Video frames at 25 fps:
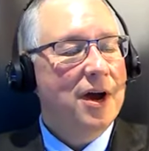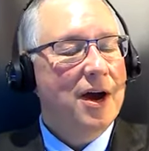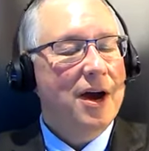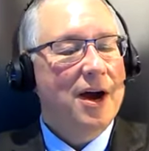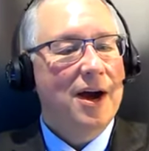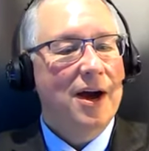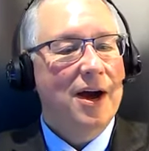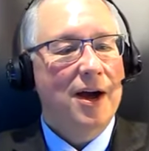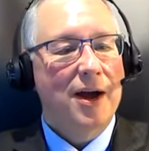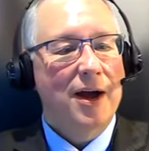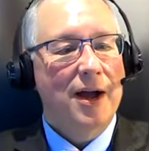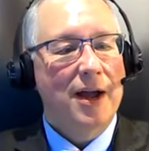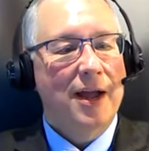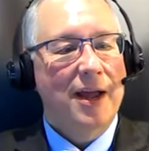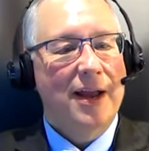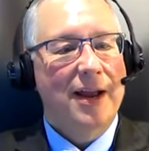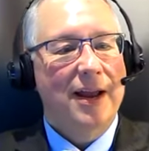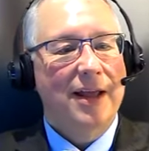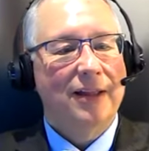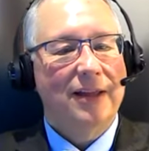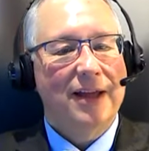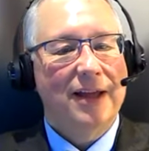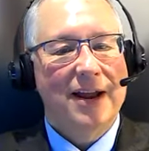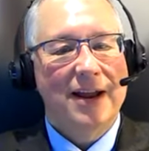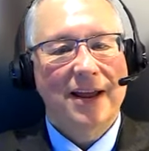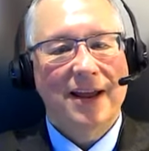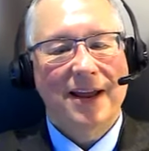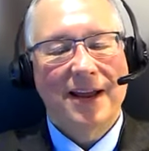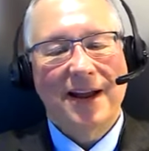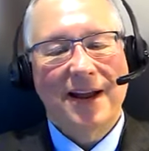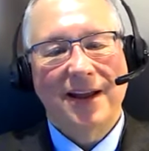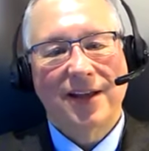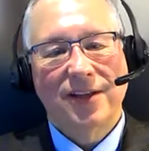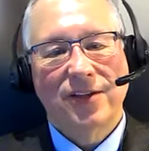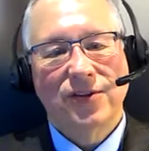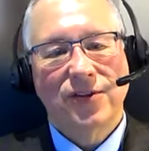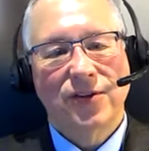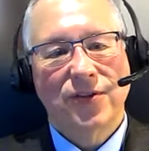And I want to
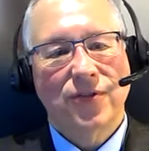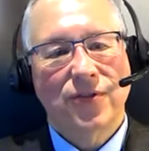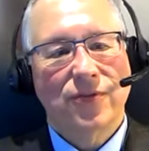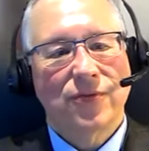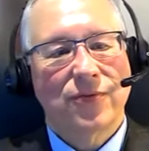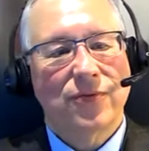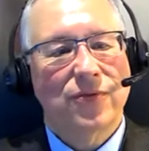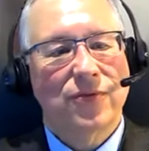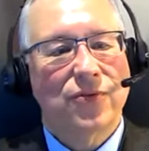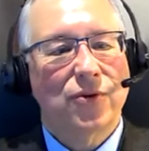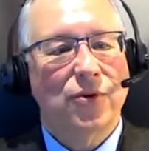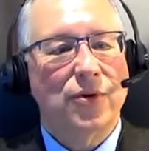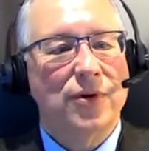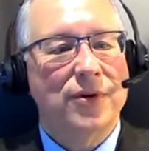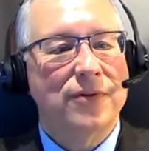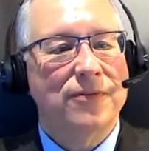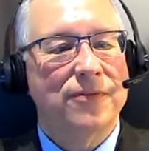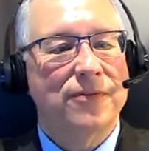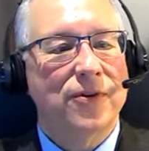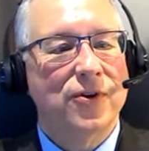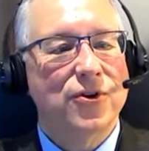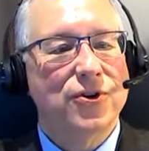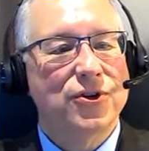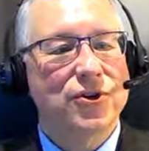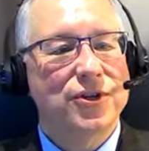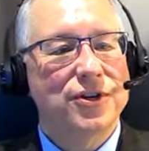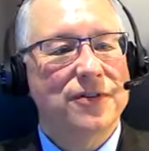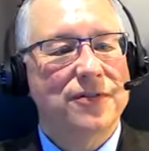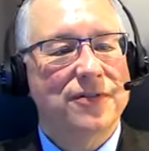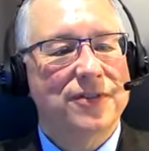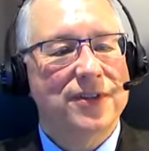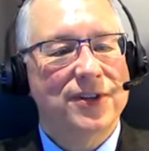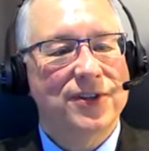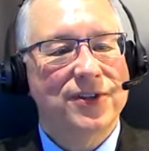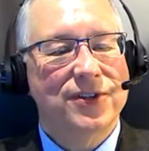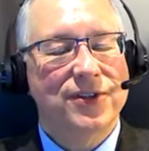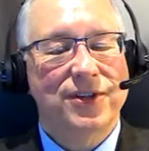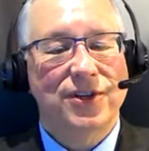kind of throw a version of
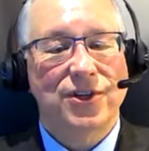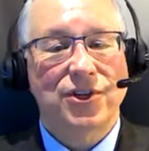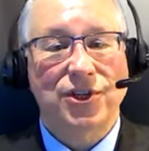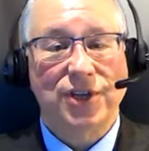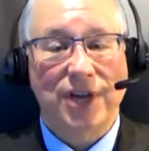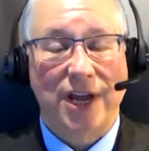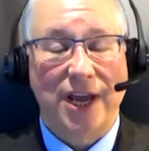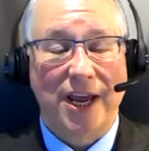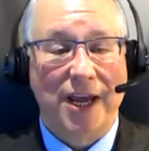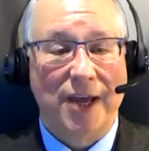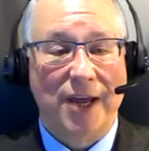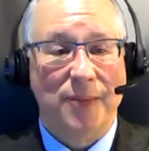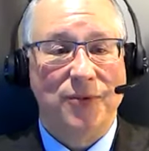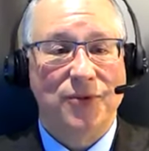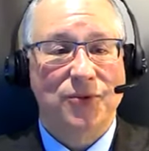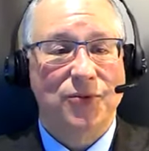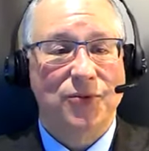this to James